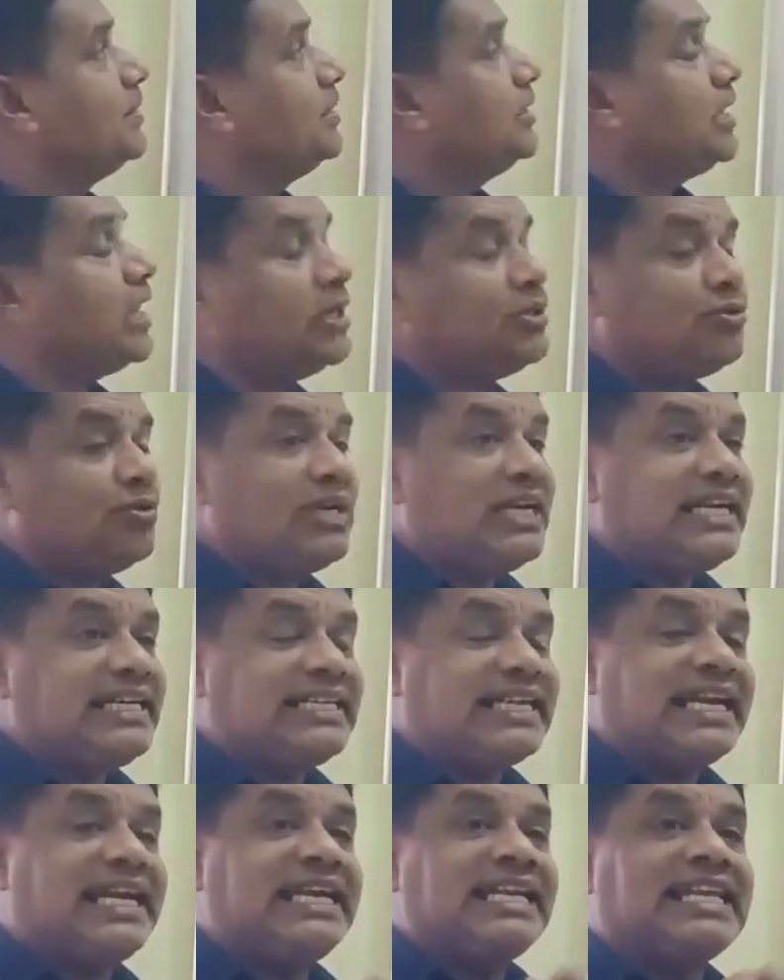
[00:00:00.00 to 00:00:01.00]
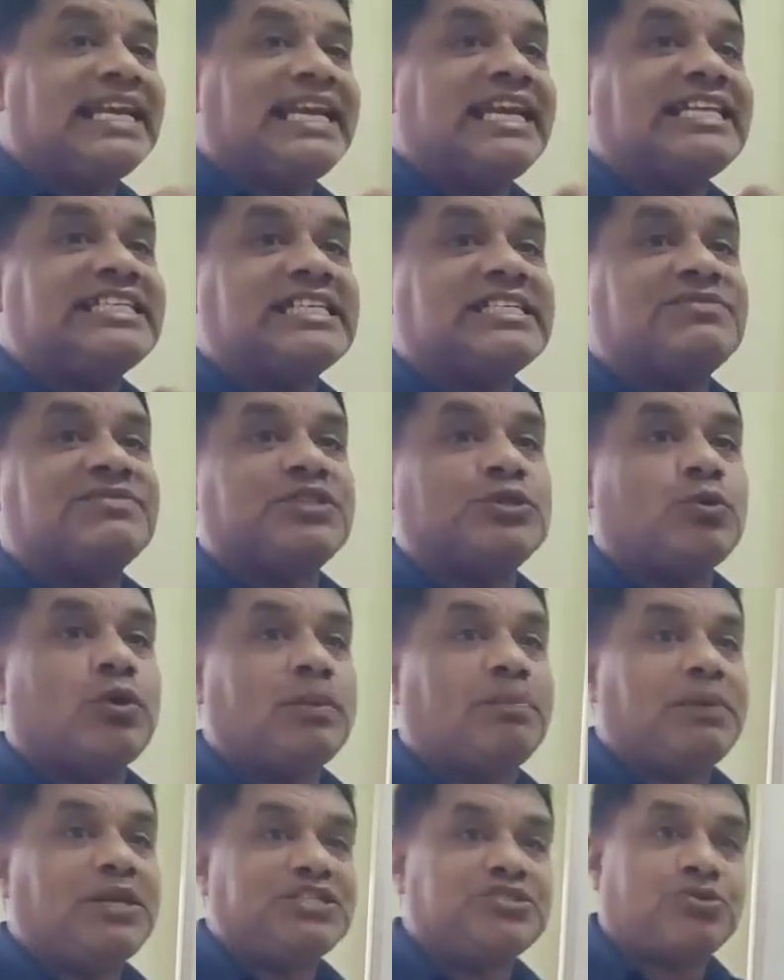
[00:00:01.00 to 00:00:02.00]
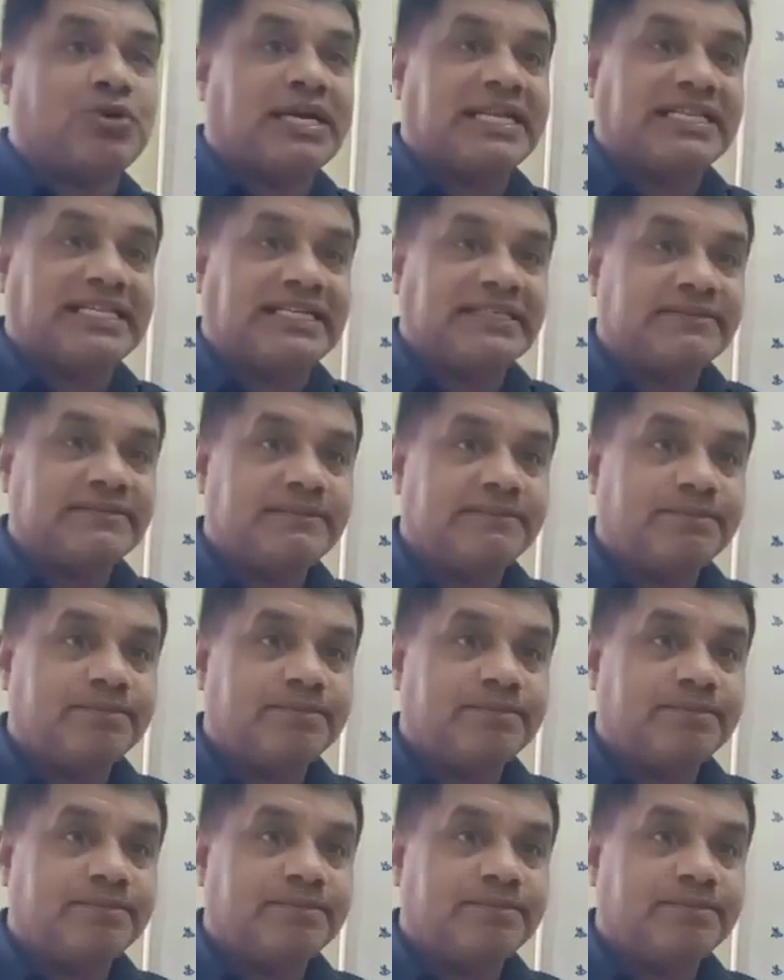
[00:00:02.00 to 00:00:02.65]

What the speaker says: Not only trading relations with one place to another,